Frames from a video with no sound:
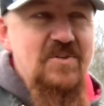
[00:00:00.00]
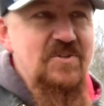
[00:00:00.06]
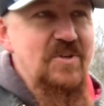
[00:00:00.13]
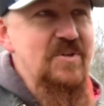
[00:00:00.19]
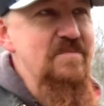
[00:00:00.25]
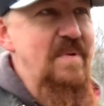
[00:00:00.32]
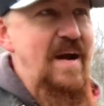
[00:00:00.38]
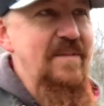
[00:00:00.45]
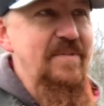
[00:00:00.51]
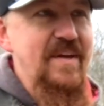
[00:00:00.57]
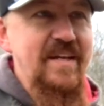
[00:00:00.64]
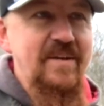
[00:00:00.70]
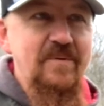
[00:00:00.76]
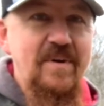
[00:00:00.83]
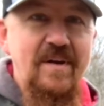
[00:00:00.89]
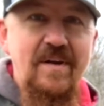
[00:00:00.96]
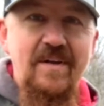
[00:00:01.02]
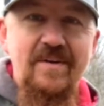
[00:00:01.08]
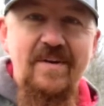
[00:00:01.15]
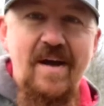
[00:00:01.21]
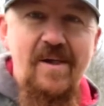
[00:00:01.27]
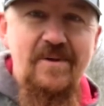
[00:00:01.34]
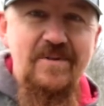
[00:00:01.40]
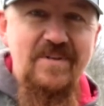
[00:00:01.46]
So you might think, well,
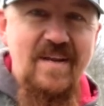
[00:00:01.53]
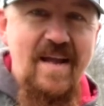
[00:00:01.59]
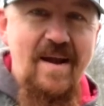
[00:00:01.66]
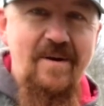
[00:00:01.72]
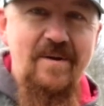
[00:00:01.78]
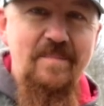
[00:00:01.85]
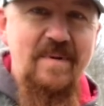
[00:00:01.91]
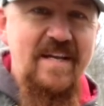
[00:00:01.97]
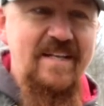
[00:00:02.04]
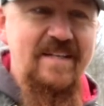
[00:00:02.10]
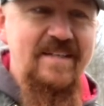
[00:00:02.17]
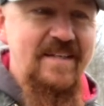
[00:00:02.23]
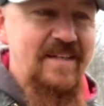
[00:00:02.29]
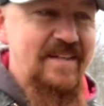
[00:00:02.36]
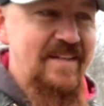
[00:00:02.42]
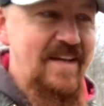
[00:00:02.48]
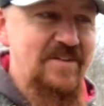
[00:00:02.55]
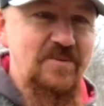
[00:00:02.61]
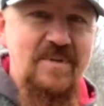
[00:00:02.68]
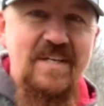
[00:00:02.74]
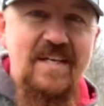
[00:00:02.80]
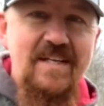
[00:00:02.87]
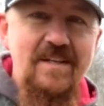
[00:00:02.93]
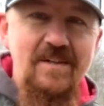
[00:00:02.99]
$100 an hour, man, that's
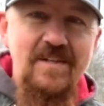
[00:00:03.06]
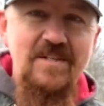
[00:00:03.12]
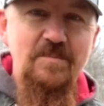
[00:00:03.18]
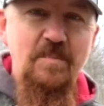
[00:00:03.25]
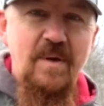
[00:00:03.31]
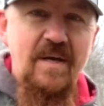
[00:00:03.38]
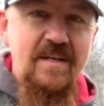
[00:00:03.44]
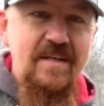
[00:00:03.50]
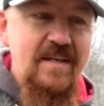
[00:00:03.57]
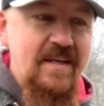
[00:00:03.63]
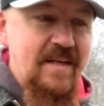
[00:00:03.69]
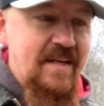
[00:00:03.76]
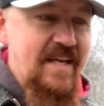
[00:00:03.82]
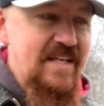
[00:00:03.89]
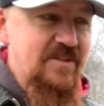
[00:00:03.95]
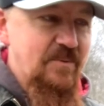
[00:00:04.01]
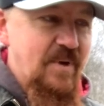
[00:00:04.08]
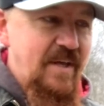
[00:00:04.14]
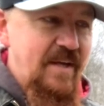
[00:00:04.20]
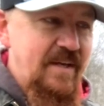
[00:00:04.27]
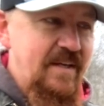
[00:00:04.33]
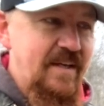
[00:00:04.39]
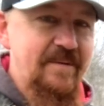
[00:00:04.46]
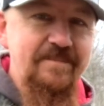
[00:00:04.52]
ridiculous, but he's
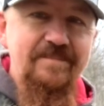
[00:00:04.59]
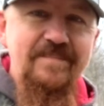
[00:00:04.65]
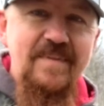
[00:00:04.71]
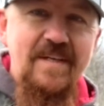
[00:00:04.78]
running a